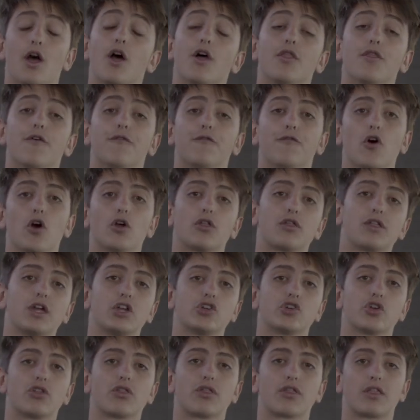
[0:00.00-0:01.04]
The first
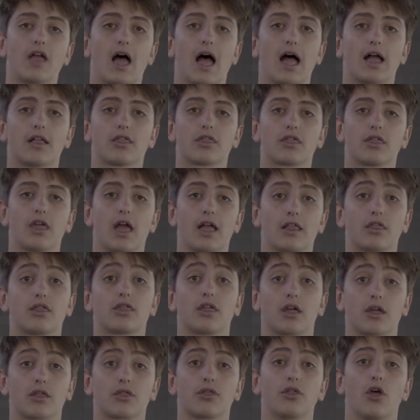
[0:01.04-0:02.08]
session starts at
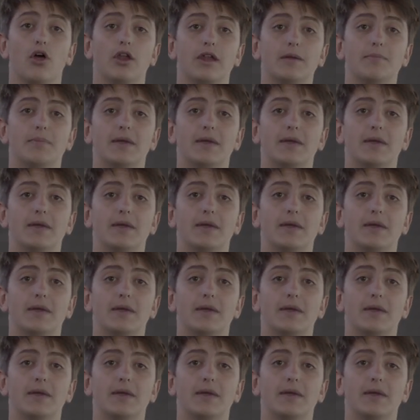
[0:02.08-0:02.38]
6:30